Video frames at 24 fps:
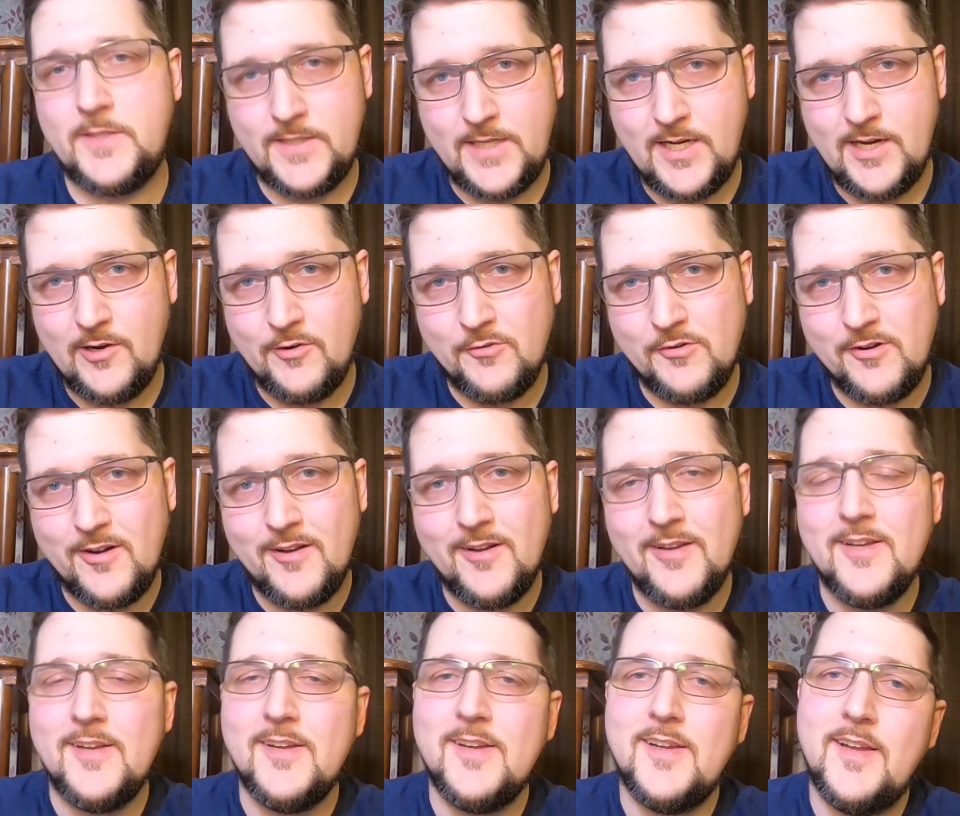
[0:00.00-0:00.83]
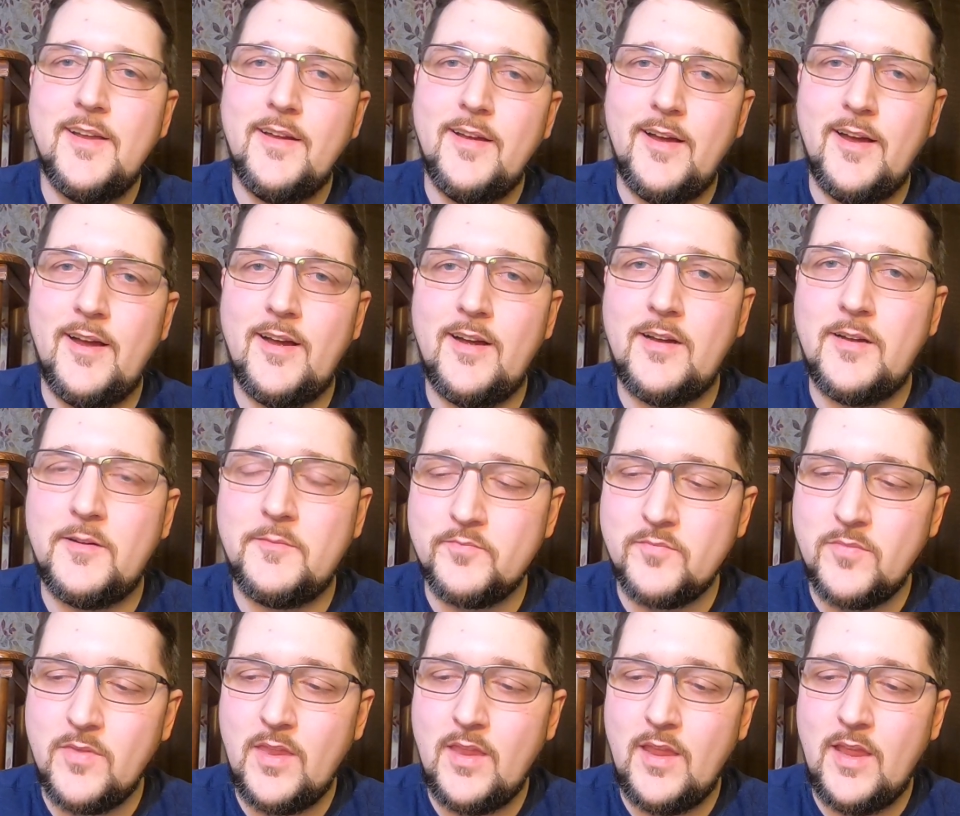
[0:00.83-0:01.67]
Sarah.
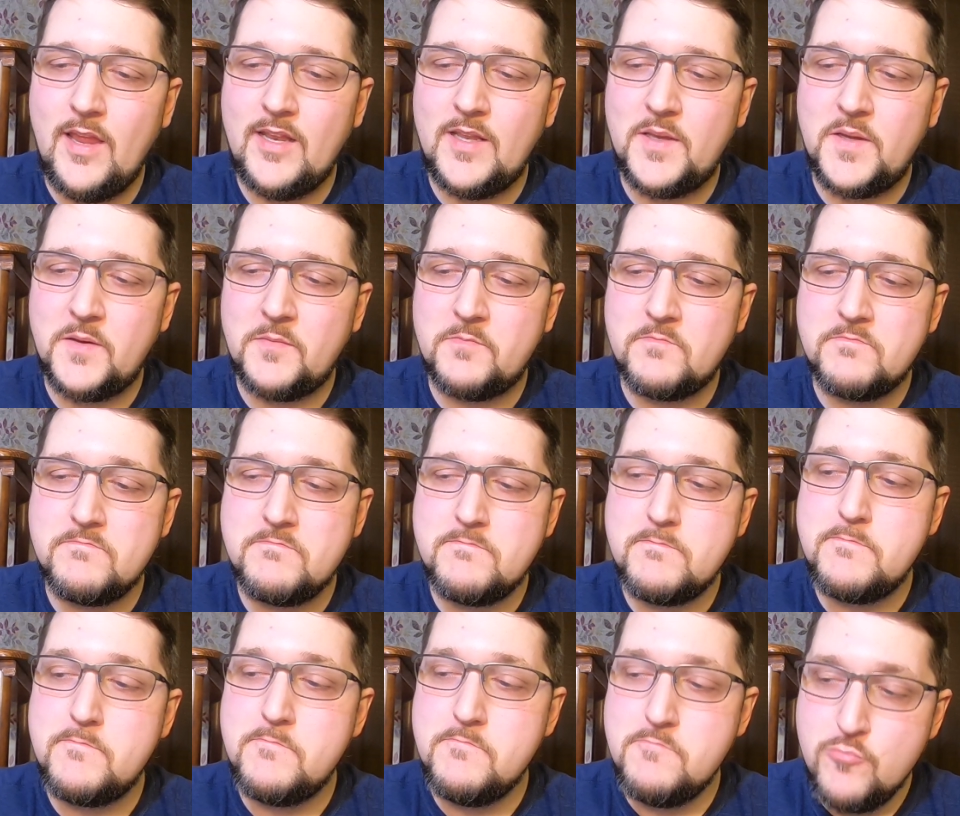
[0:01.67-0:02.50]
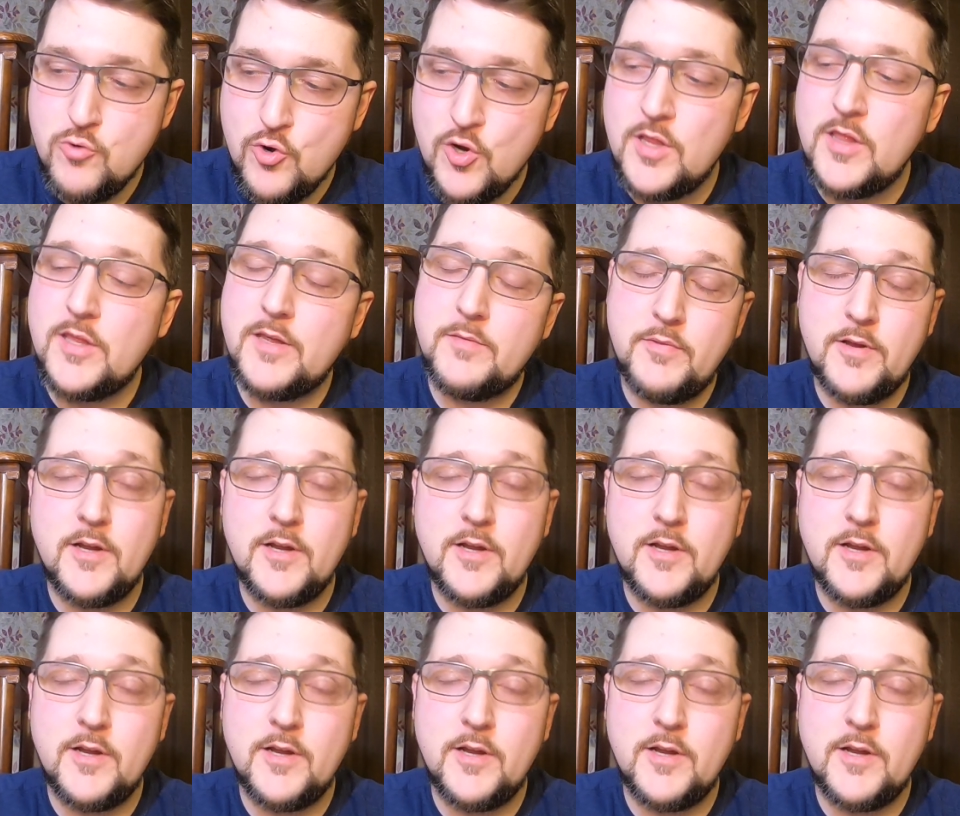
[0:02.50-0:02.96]
It's really